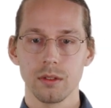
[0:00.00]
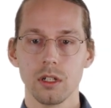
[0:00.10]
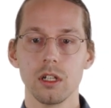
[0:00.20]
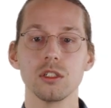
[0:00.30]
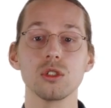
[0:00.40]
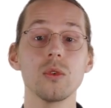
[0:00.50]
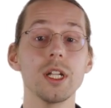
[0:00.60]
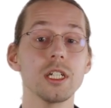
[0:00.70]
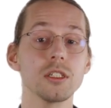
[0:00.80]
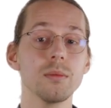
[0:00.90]

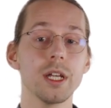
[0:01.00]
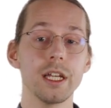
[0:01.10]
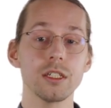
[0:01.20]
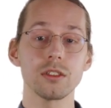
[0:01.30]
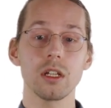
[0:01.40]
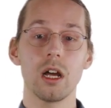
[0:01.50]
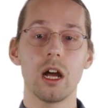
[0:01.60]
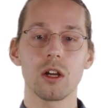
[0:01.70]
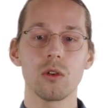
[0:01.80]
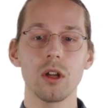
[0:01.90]
SquidAsm is a
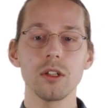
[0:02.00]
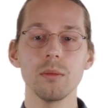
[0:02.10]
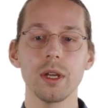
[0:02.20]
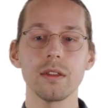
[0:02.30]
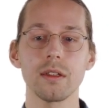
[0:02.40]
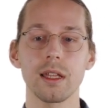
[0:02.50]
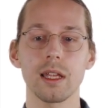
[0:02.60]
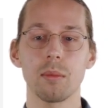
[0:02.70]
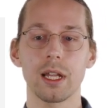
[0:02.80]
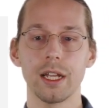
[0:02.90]
quantum internet
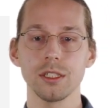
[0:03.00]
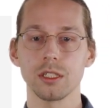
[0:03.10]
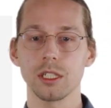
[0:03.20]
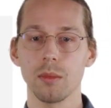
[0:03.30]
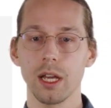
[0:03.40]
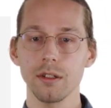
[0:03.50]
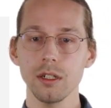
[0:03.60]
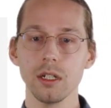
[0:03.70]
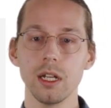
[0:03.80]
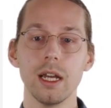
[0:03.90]
application simulator
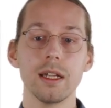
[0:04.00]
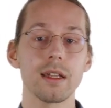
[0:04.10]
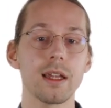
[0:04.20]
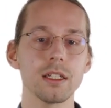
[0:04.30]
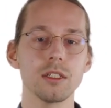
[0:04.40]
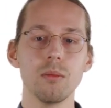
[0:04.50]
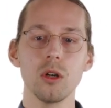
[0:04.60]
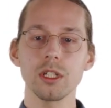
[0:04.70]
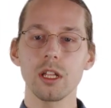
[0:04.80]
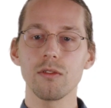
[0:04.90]
that has the
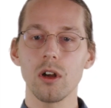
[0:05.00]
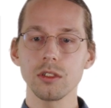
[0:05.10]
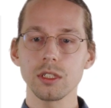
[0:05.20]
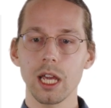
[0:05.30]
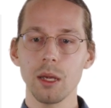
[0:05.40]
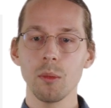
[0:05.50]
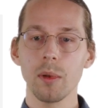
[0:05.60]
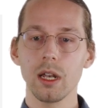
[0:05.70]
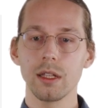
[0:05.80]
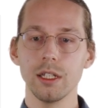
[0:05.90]
most advanced
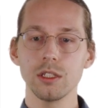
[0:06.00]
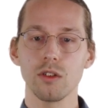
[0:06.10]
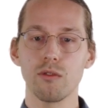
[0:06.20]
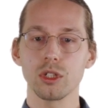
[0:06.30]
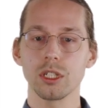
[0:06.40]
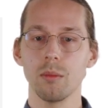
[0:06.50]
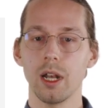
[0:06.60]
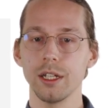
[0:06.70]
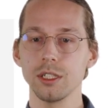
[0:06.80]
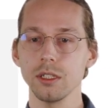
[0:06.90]
capabilities for
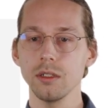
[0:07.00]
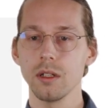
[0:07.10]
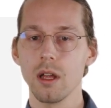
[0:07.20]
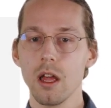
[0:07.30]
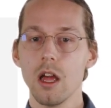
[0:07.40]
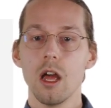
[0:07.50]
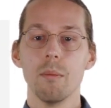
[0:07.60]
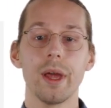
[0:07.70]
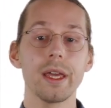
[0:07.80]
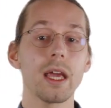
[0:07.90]
simulation,
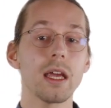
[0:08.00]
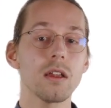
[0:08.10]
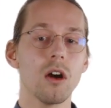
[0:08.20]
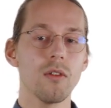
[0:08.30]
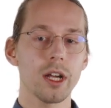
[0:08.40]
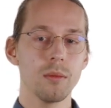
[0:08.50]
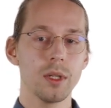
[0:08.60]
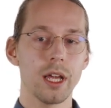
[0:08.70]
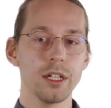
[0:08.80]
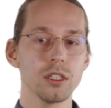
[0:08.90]
making it our
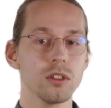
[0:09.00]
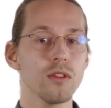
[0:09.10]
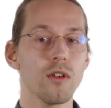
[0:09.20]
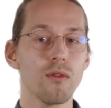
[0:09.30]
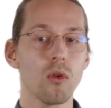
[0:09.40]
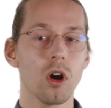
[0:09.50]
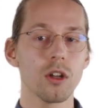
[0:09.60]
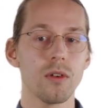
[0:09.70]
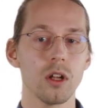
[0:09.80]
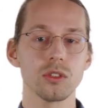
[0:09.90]
recommendation for
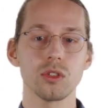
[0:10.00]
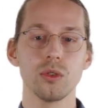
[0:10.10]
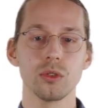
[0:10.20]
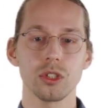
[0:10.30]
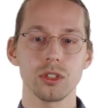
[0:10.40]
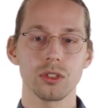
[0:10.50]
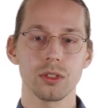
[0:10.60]
advanced users.